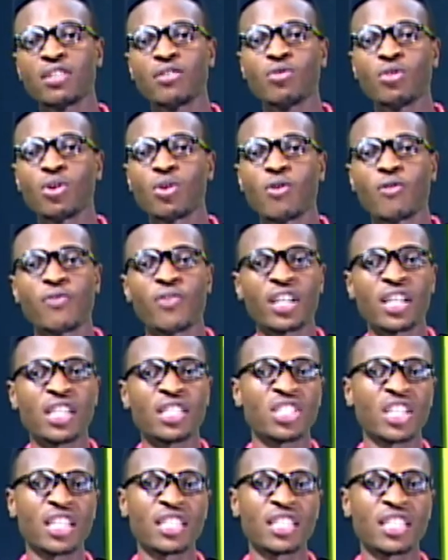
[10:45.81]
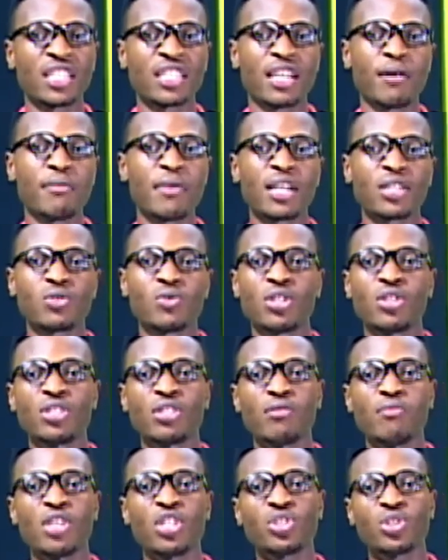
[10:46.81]
We not go forget Shanta Max wait on
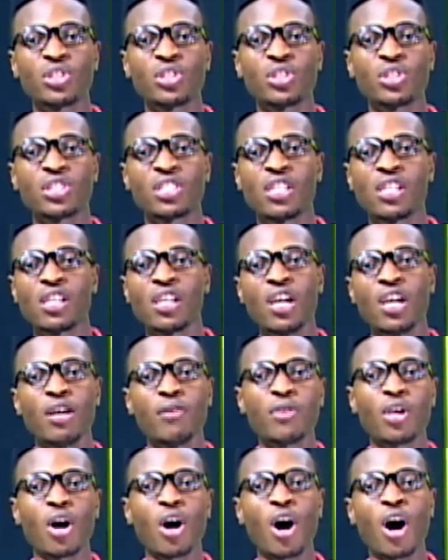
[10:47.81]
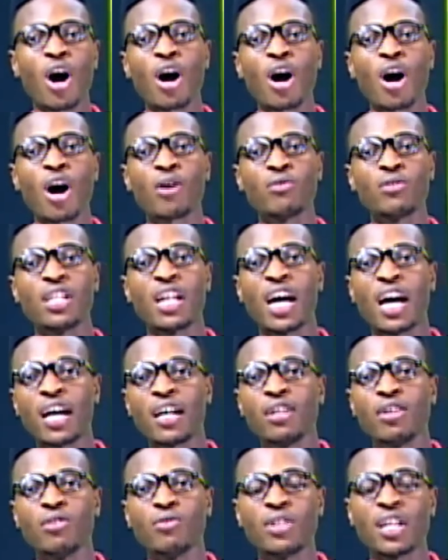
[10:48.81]
the make sure say me all
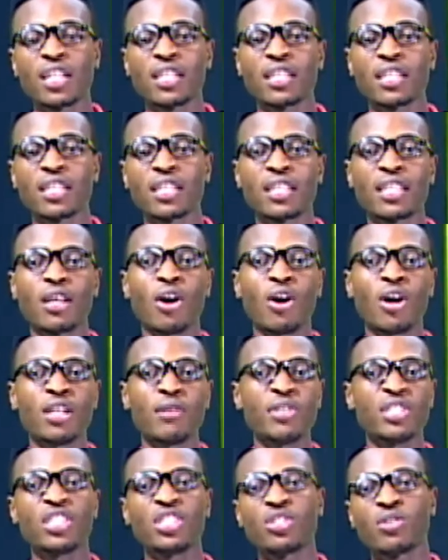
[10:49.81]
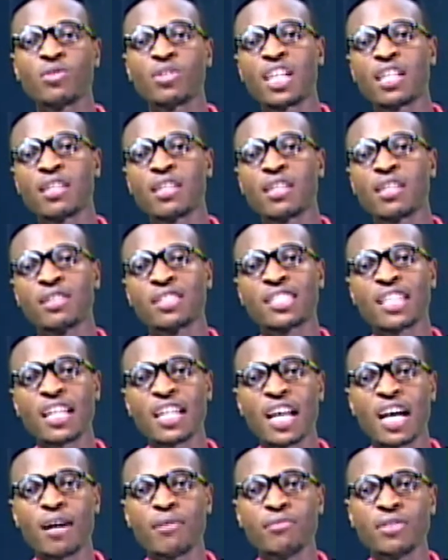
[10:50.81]
the message you want to send
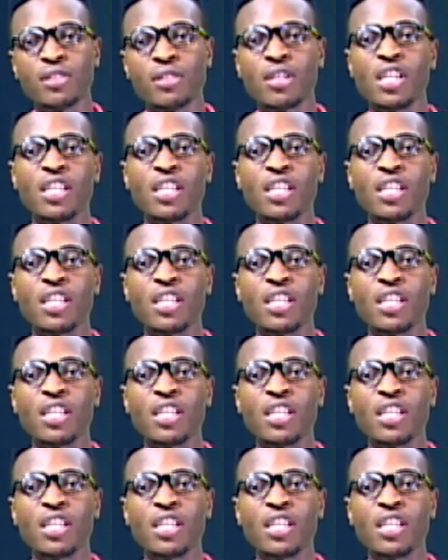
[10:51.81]
them.